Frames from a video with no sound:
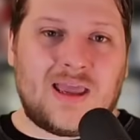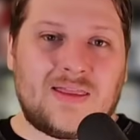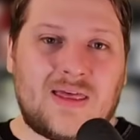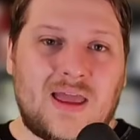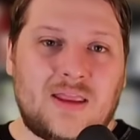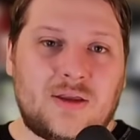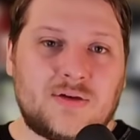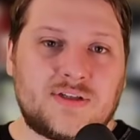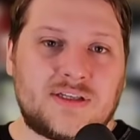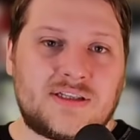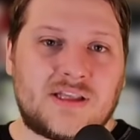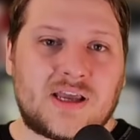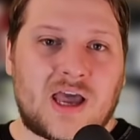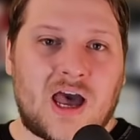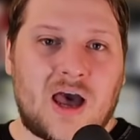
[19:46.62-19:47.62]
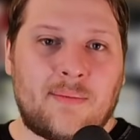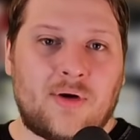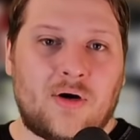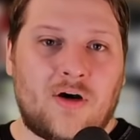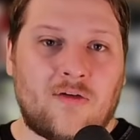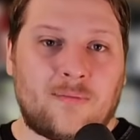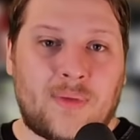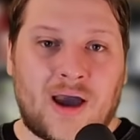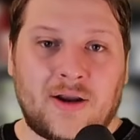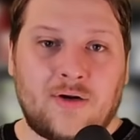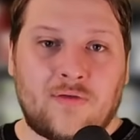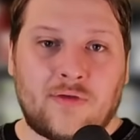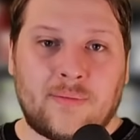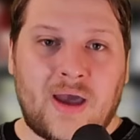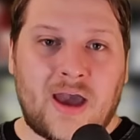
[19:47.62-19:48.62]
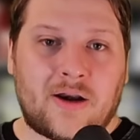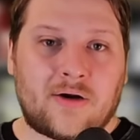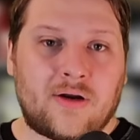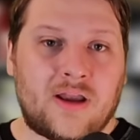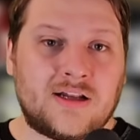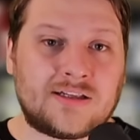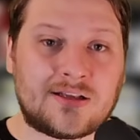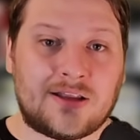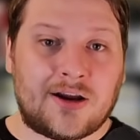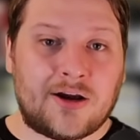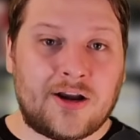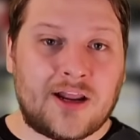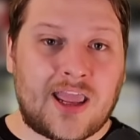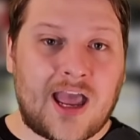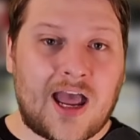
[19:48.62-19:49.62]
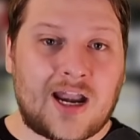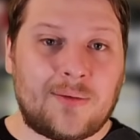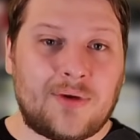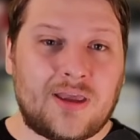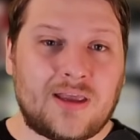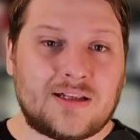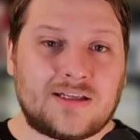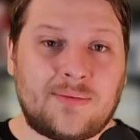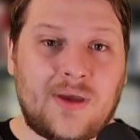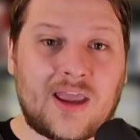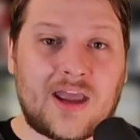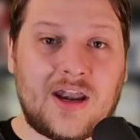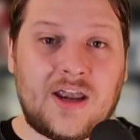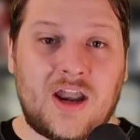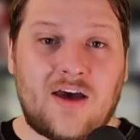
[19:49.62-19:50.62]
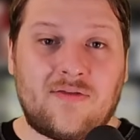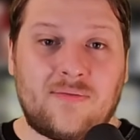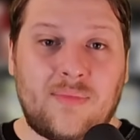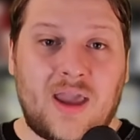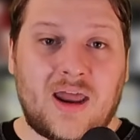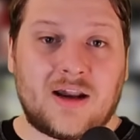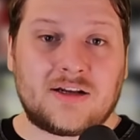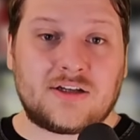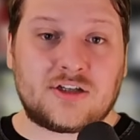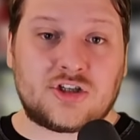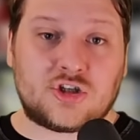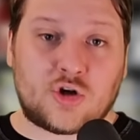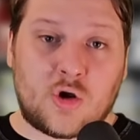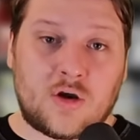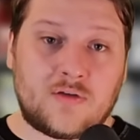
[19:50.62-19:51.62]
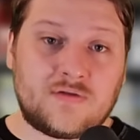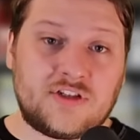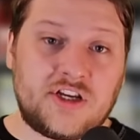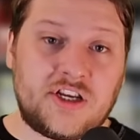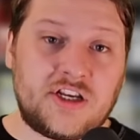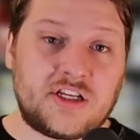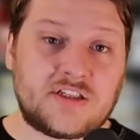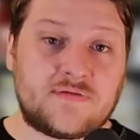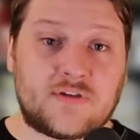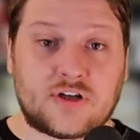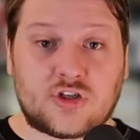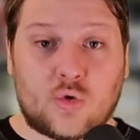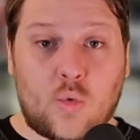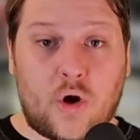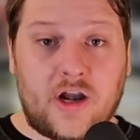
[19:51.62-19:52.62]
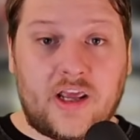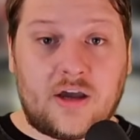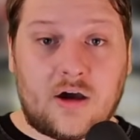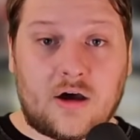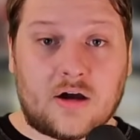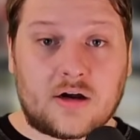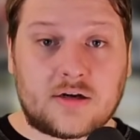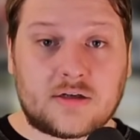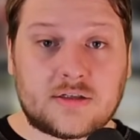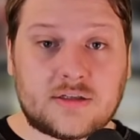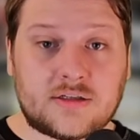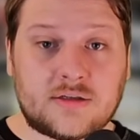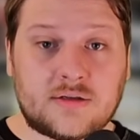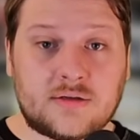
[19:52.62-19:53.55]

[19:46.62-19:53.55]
then uses the combo of Mind Over Matter and Tolarian Academy to make enough mana to Stroke of Genius for 20 cards.